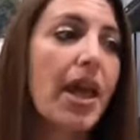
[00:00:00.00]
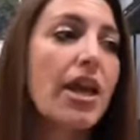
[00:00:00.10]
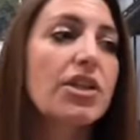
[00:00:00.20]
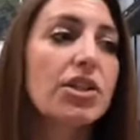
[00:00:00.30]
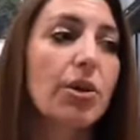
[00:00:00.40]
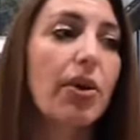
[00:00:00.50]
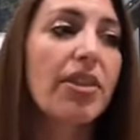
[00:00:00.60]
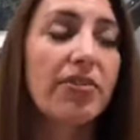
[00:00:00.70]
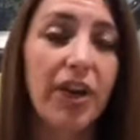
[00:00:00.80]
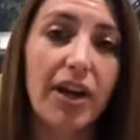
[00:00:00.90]
So
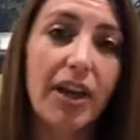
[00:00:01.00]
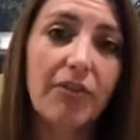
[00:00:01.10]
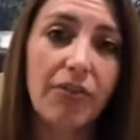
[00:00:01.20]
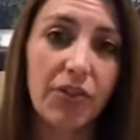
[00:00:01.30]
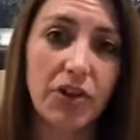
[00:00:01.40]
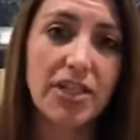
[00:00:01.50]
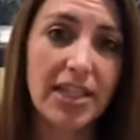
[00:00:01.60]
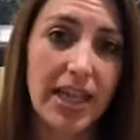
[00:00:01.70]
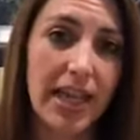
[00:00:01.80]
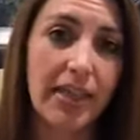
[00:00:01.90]
the very first
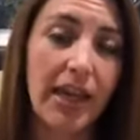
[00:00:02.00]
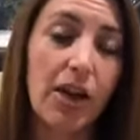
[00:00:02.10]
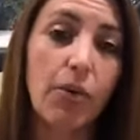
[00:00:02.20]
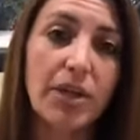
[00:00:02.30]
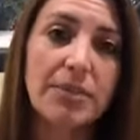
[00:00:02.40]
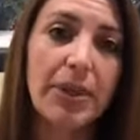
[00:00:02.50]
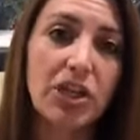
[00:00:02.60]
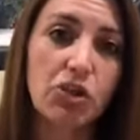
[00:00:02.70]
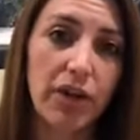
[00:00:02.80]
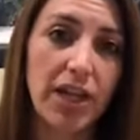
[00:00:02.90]
thing that I always make
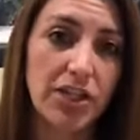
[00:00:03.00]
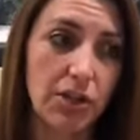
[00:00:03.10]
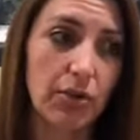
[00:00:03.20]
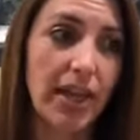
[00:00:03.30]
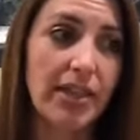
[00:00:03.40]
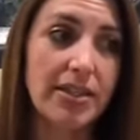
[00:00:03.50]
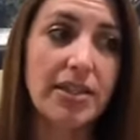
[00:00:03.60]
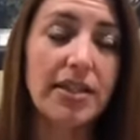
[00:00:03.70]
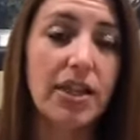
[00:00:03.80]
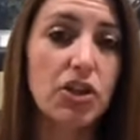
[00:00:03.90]
sure I do, and this
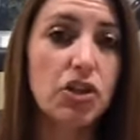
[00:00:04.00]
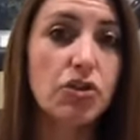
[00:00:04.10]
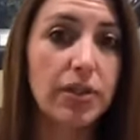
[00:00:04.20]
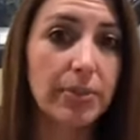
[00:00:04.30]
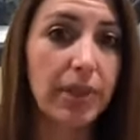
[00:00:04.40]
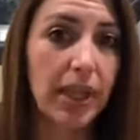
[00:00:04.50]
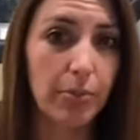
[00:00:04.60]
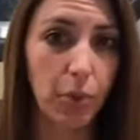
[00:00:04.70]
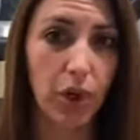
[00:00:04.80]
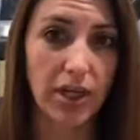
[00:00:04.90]
is extremely
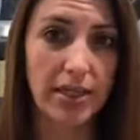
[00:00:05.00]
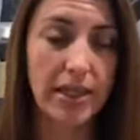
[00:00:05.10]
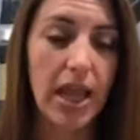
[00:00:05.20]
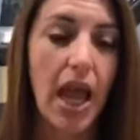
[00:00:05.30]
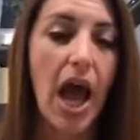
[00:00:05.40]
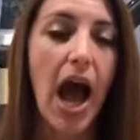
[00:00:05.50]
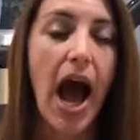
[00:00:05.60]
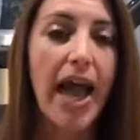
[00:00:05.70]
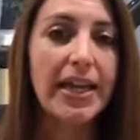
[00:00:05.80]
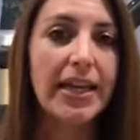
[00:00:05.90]
important,
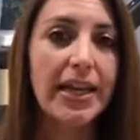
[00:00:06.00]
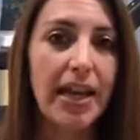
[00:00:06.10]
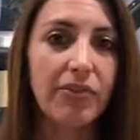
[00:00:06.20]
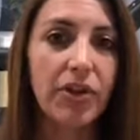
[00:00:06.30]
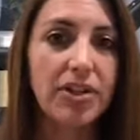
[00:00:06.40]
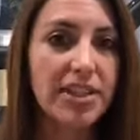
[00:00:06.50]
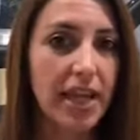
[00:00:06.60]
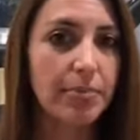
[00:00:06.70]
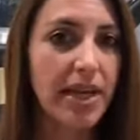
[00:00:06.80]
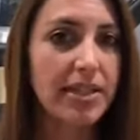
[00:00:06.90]
I never
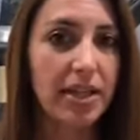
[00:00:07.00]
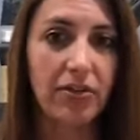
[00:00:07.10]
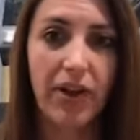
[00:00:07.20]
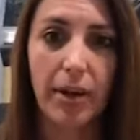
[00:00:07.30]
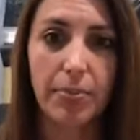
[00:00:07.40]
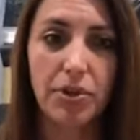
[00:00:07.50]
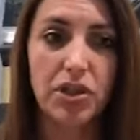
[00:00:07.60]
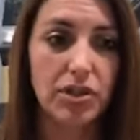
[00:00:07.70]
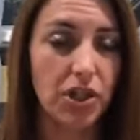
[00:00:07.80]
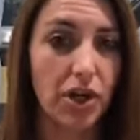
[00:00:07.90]
set myself up to
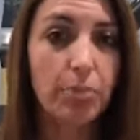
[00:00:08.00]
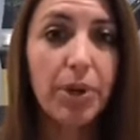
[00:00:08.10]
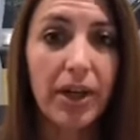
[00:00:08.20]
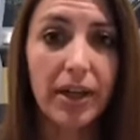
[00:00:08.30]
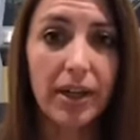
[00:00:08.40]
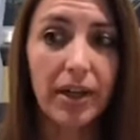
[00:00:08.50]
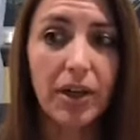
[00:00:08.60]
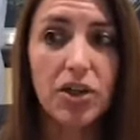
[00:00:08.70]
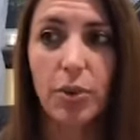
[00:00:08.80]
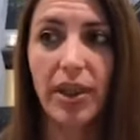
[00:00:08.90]
start a book
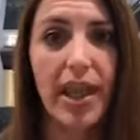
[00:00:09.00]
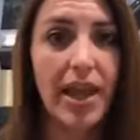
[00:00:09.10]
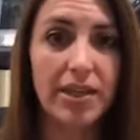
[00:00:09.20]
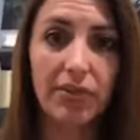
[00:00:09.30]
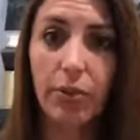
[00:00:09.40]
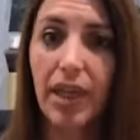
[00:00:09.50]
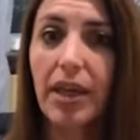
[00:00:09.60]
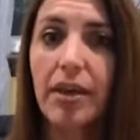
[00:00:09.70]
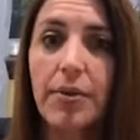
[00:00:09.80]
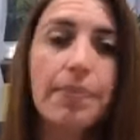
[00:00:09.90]
toward the end of a
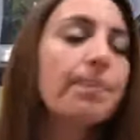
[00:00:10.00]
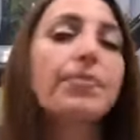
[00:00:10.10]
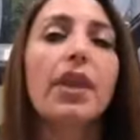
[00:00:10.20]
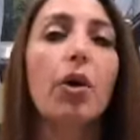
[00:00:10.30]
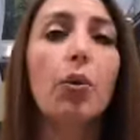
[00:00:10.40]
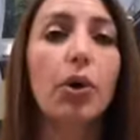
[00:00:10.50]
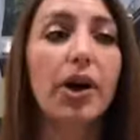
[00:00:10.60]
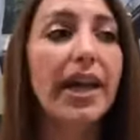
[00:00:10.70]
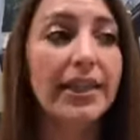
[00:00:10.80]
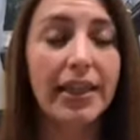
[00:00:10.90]
week, or
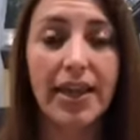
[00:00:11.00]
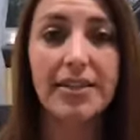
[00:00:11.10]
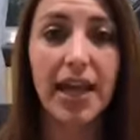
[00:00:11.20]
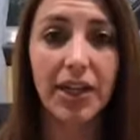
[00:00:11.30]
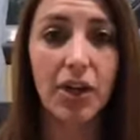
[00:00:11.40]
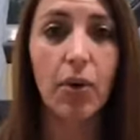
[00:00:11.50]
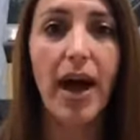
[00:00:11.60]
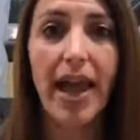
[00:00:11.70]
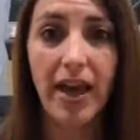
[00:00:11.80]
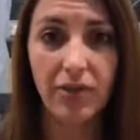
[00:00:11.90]
unless I know
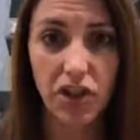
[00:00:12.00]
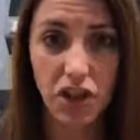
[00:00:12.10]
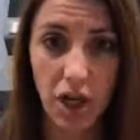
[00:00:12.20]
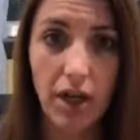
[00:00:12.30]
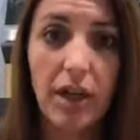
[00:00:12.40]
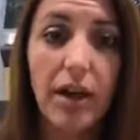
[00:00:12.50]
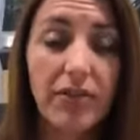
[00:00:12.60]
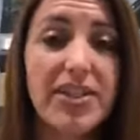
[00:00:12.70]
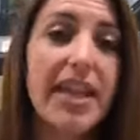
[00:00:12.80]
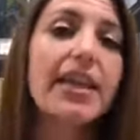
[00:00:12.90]
I have a chunk
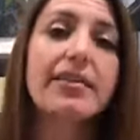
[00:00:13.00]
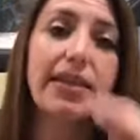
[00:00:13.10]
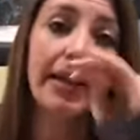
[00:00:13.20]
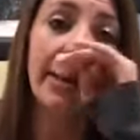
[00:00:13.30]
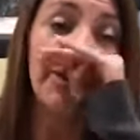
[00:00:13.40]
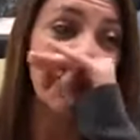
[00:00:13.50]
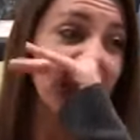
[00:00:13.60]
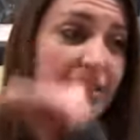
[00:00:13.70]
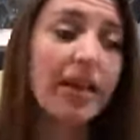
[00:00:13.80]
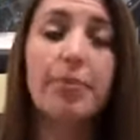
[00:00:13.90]
of days, and I
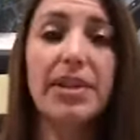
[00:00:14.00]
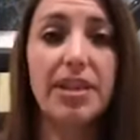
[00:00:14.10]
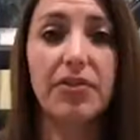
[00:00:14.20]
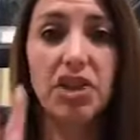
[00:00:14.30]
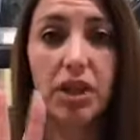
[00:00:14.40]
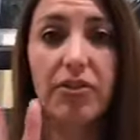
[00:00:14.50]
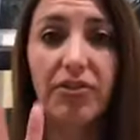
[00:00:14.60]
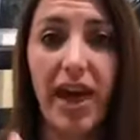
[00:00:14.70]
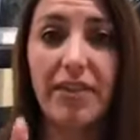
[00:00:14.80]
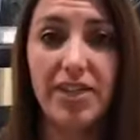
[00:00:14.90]
always allow myself a chunk of
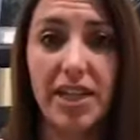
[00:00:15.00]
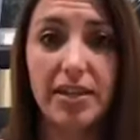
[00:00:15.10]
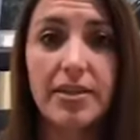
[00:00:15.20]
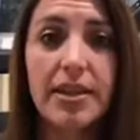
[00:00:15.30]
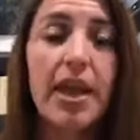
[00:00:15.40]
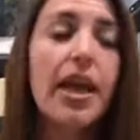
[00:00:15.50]
5 days,